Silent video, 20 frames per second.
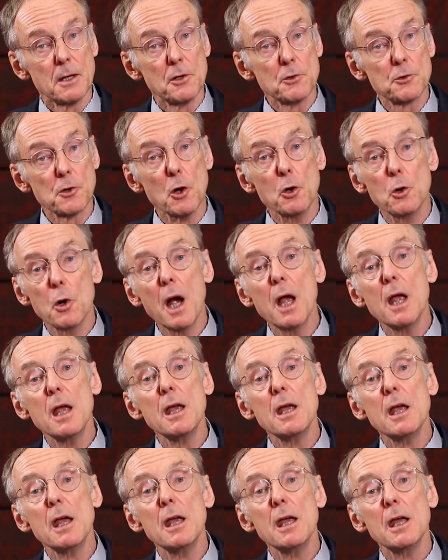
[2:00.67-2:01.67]
So
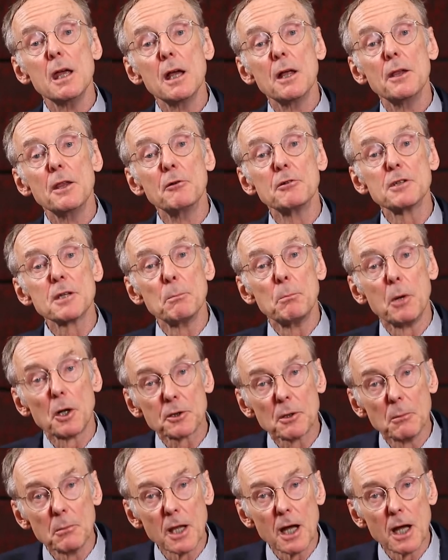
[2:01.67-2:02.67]
there is a bottom